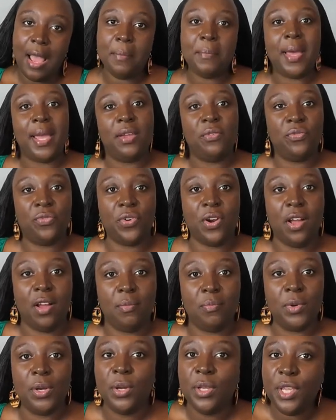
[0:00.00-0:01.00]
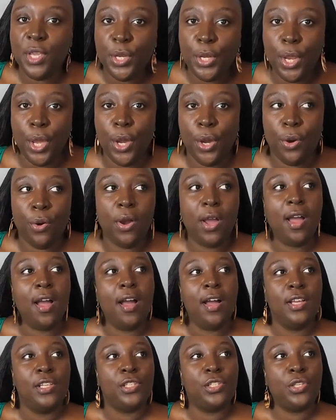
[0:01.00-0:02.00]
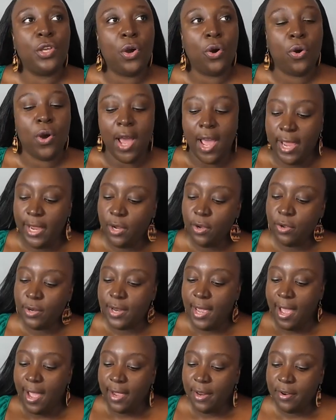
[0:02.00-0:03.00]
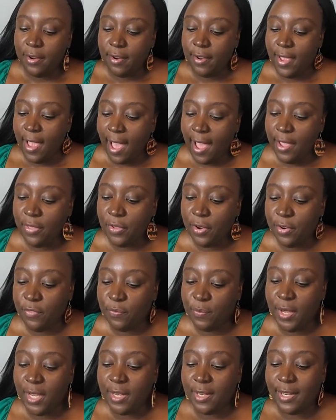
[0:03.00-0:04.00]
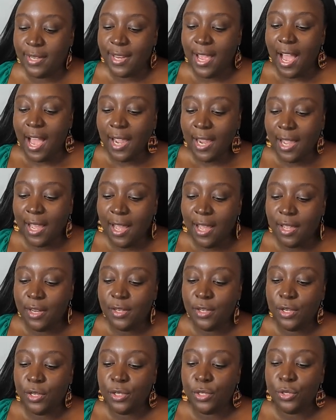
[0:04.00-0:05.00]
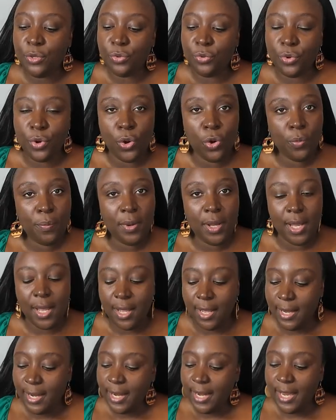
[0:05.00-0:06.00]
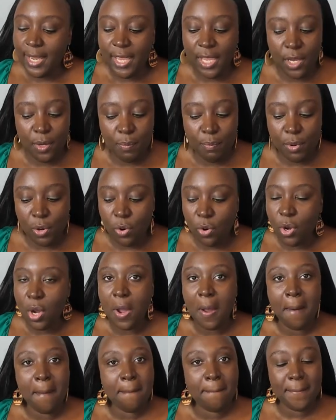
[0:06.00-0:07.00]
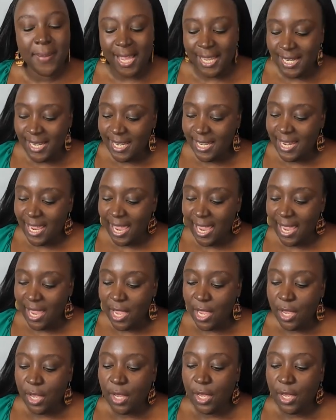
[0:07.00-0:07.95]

am I from, you know? So I could either have been an Akan, Yoruba, Igbo, Mande,